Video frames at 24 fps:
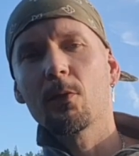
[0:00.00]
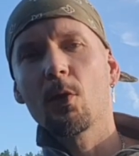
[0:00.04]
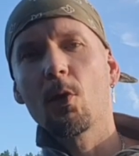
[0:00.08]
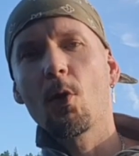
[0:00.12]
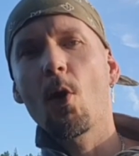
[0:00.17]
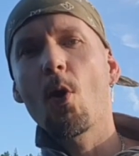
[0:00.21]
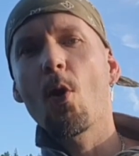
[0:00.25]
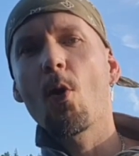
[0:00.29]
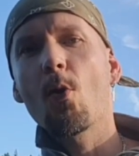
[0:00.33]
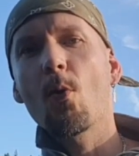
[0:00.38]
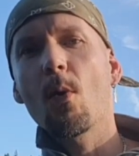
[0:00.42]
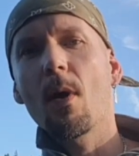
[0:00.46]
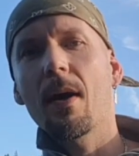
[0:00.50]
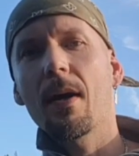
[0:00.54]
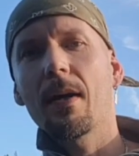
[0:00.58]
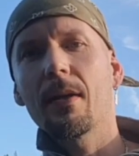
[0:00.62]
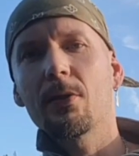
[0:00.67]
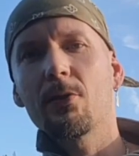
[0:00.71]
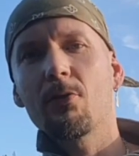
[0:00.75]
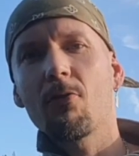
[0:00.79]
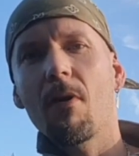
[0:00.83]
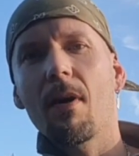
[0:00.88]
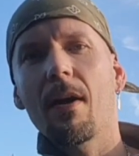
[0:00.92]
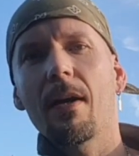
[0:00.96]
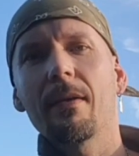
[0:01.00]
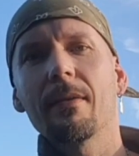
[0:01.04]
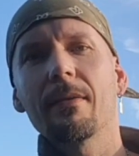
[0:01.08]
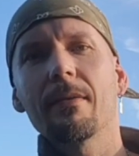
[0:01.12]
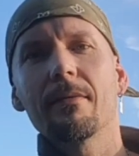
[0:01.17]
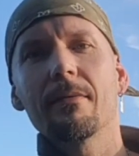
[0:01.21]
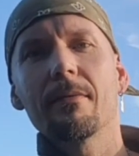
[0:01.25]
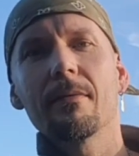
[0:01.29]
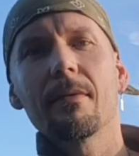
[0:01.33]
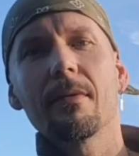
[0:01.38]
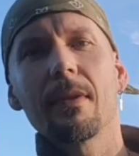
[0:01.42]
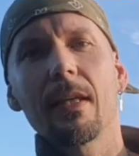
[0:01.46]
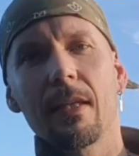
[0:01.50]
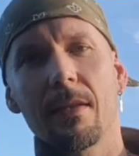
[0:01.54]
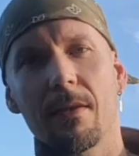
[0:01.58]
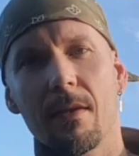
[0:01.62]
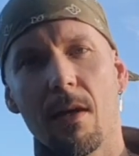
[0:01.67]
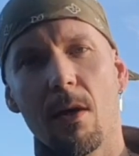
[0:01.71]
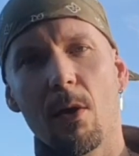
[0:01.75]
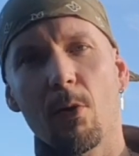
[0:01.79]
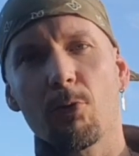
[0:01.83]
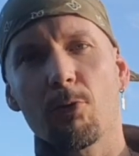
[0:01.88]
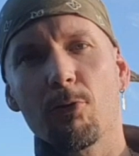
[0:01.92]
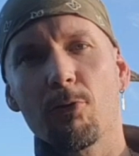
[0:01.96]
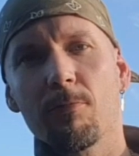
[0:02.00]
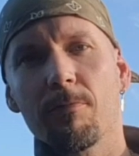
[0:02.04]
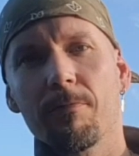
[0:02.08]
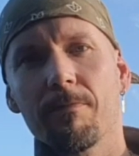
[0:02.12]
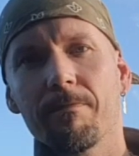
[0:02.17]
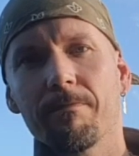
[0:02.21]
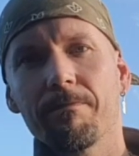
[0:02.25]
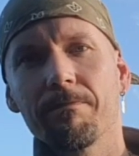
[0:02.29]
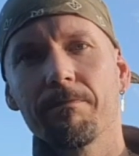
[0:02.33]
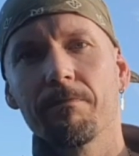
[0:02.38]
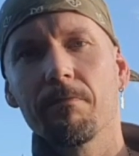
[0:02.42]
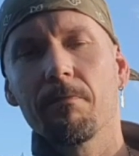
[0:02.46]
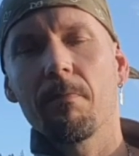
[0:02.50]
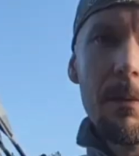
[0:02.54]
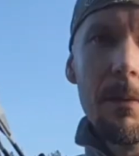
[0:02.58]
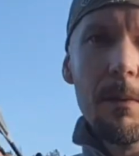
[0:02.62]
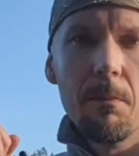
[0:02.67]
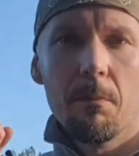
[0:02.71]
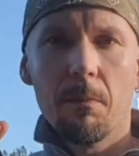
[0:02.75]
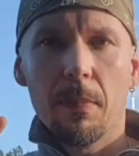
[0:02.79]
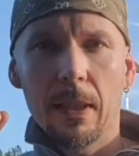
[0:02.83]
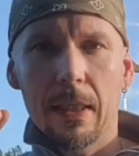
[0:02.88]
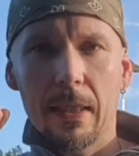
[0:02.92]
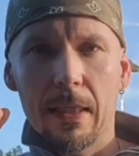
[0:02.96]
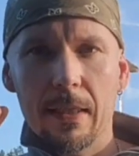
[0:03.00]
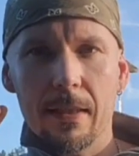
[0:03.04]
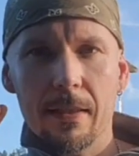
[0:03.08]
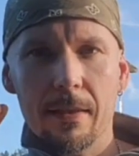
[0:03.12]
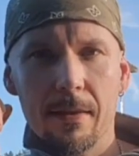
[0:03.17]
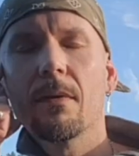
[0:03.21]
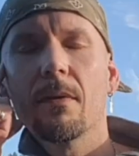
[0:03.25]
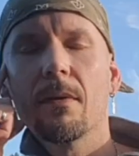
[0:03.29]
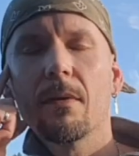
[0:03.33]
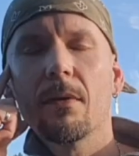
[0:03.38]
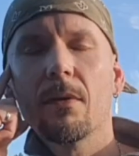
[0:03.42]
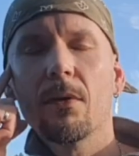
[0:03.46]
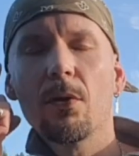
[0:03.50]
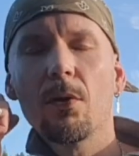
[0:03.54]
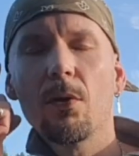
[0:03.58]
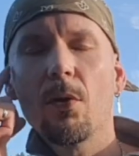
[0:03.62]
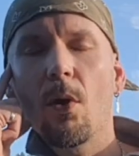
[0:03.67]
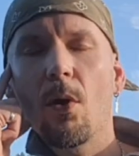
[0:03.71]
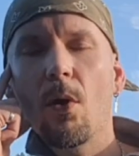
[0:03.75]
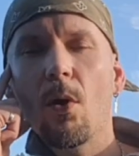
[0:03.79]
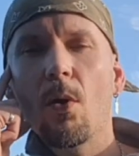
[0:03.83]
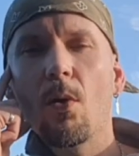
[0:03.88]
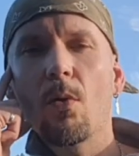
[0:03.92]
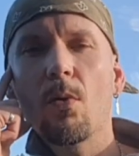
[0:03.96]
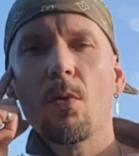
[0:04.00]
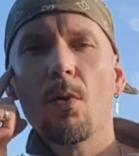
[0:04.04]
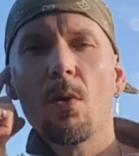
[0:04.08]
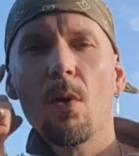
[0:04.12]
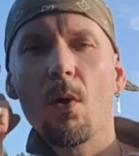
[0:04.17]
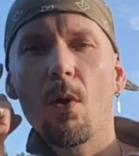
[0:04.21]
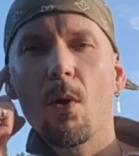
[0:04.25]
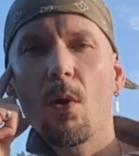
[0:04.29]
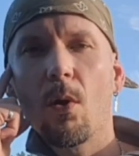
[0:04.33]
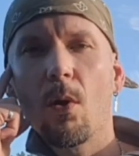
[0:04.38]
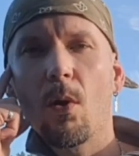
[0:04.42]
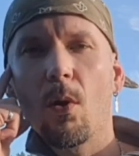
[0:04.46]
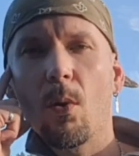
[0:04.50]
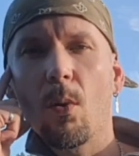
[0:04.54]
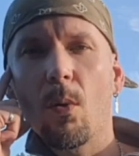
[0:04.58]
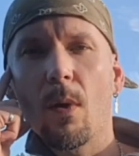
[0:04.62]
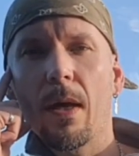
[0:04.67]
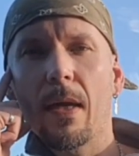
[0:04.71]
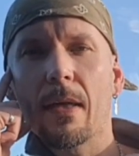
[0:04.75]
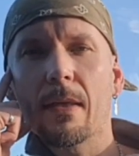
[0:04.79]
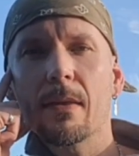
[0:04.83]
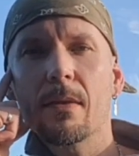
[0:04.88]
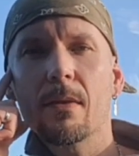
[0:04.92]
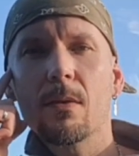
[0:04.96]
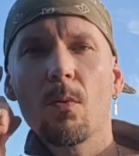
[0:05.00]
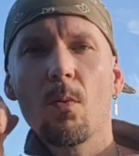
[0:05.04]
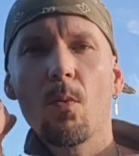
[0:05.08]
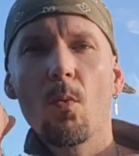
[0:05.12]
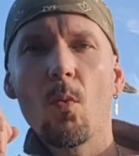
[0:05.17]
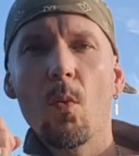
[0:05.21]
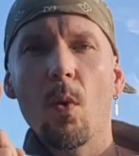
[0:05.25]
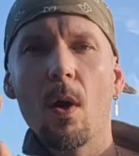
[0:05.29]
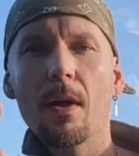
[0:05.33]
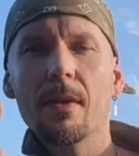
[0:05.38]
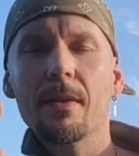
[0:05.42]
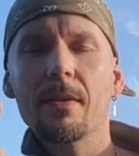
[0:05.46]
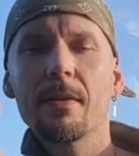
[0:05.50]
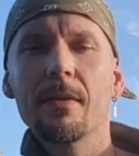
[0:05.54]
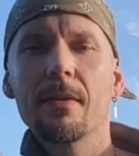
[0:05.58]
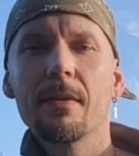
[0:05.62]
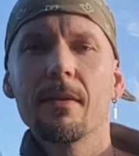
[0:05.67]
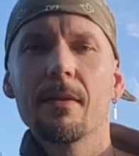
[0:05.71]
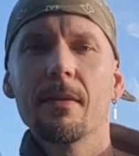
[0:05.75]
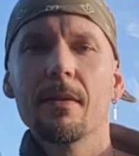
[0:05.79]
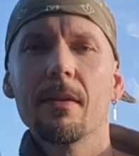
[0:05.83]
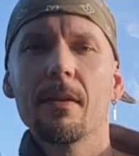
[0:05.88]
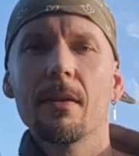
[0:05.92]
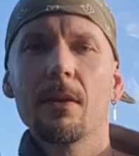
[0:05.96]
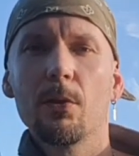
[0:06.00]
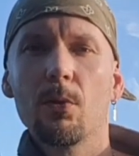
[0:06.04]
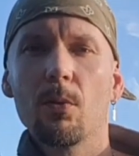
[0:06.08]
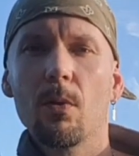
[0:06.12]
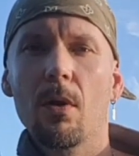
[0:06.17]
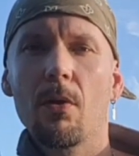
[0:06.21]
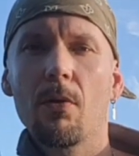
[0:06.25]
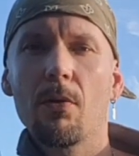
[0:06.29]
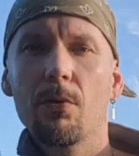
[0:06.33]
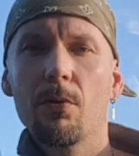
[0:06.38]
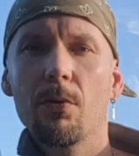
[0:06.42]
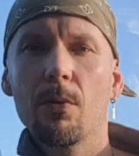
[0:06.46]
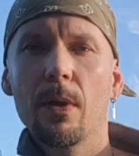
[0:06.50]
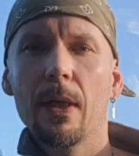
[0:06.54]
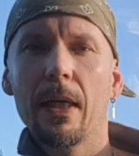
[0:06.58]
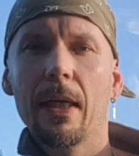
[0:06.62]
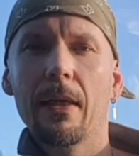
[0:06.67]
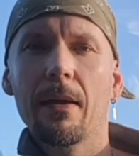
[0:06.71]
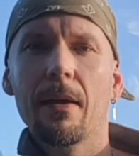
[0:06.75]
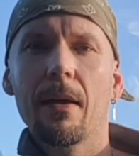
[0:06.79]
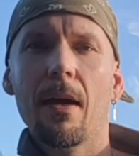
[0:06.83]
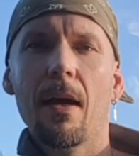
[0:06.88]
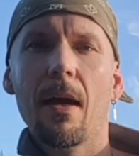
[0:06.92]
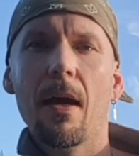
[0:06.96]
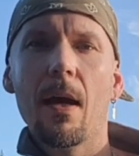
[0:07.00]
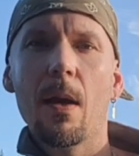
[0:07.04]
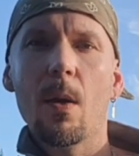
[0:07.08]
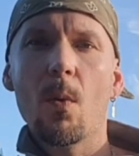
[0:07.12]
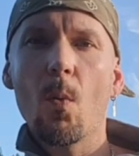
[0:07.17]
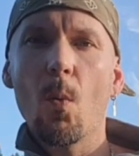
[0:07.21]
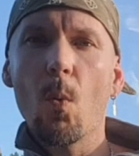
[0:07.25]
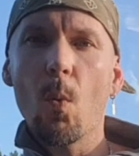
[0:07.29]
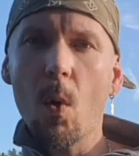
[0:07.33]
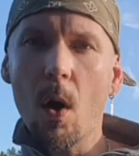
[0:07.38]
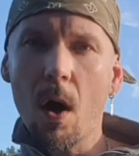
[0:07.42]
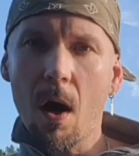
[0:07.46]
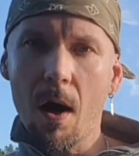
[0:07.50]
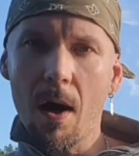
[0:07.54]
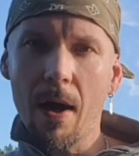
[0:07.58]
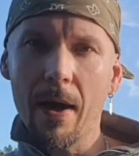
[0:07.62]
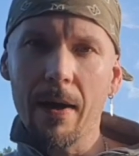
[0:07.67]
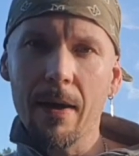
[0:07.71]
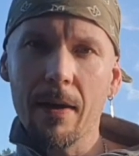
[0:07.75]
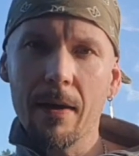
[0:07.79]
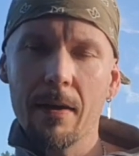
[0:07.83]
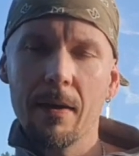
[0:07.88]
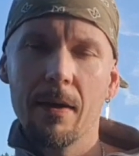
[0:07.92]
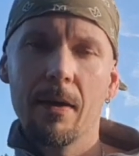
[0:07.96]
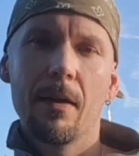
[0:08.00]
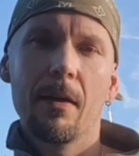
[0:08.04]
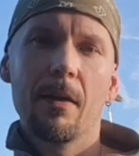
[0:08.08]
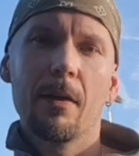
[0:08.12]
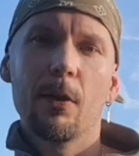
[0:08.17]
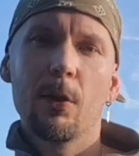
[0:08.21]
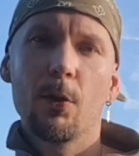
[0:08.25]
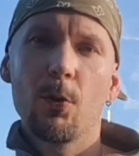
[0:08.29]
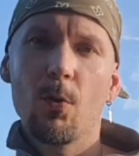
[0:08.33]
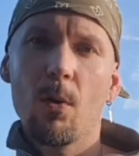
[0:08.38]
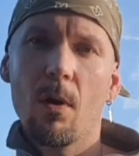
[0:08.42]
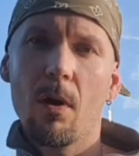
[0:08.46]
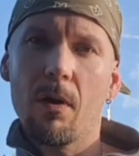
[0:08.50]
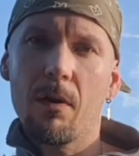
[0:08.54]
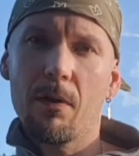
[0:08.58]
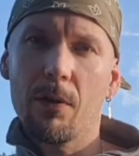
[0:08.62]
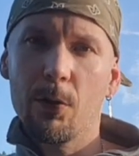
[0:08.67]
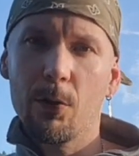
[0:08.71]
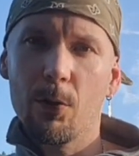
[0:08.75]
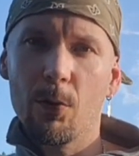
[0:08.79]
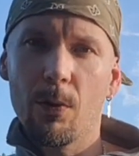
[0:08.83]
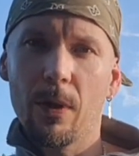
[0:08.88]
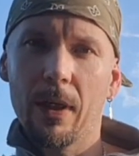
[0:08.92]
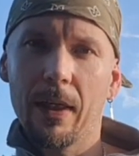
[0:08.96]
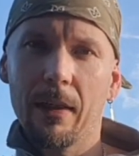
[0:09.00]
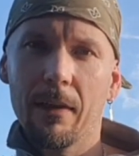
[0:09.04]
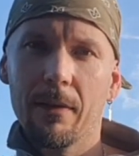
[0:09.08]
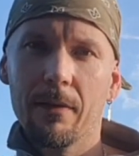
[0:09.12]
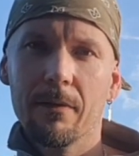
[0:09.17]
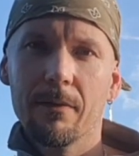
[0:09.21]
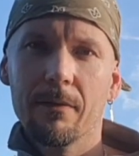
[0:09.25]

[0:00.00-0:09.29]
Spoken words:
go and try it out, but please know always what you are doing and why you are doing.